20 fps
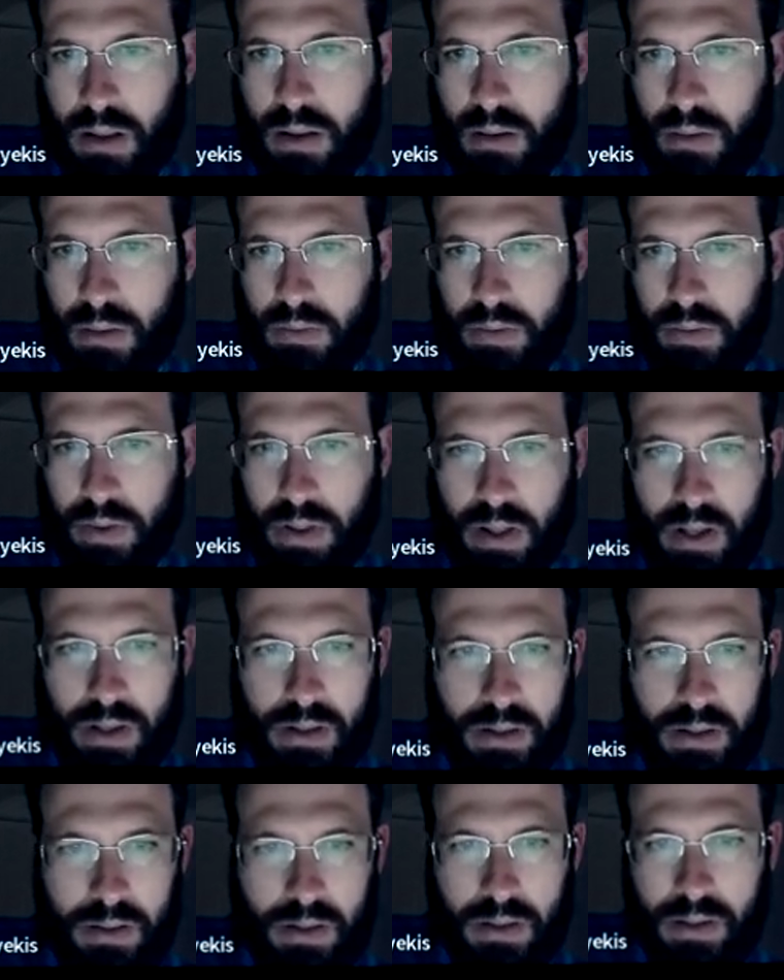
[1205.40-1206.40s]
Hopefully
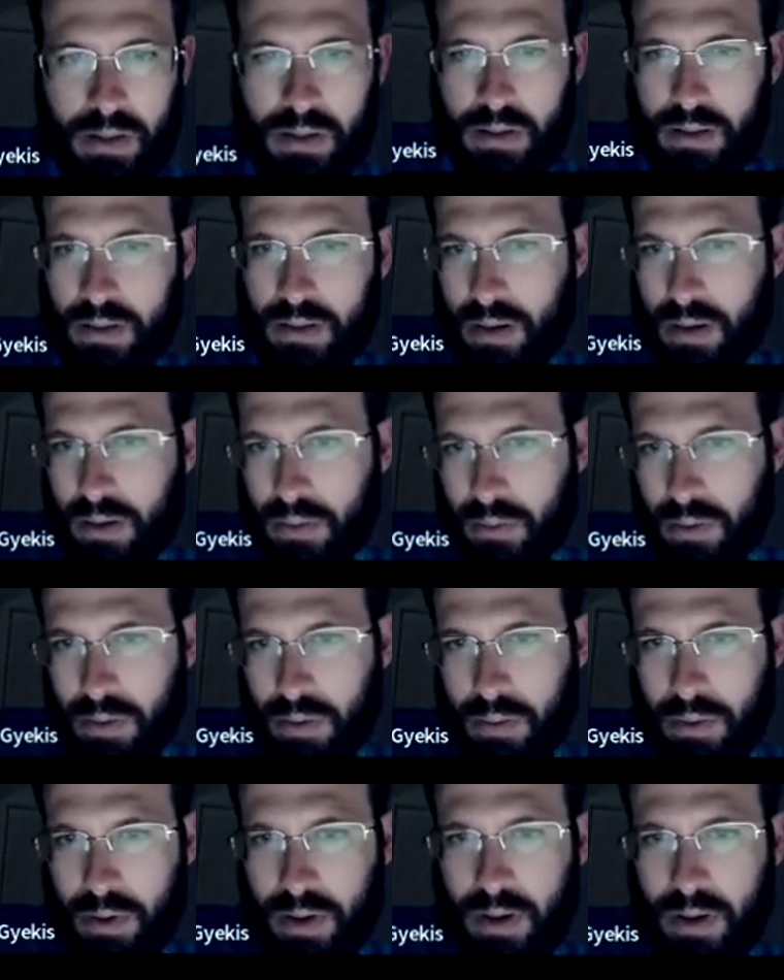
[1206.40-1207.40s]
that's chestnut-sided
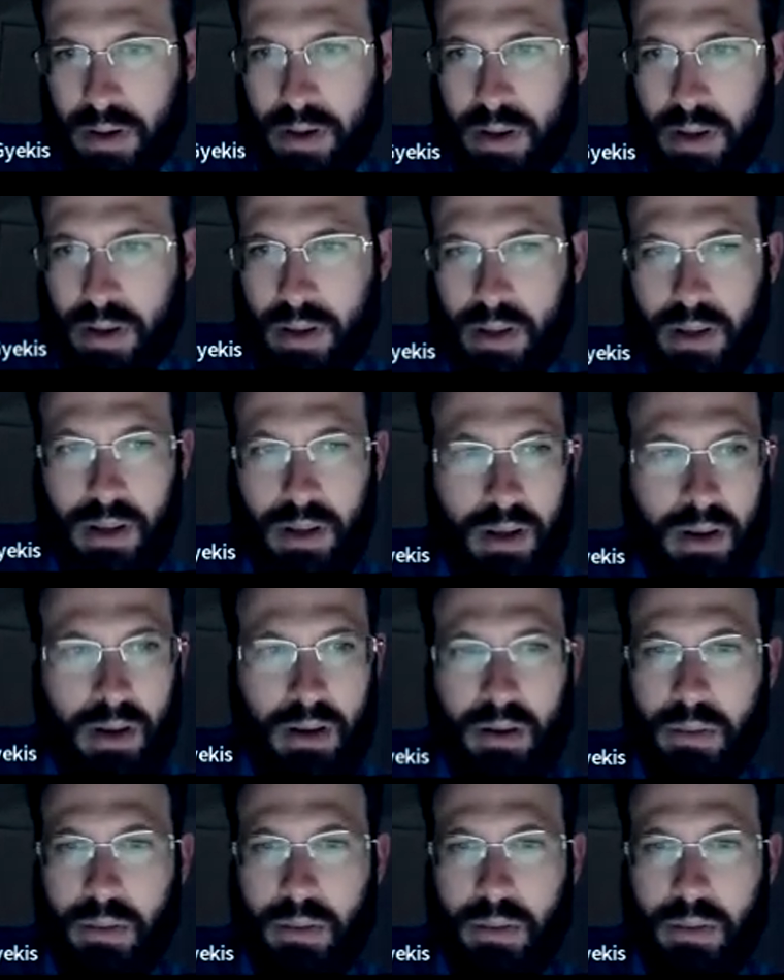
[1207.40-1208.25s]
warbler. I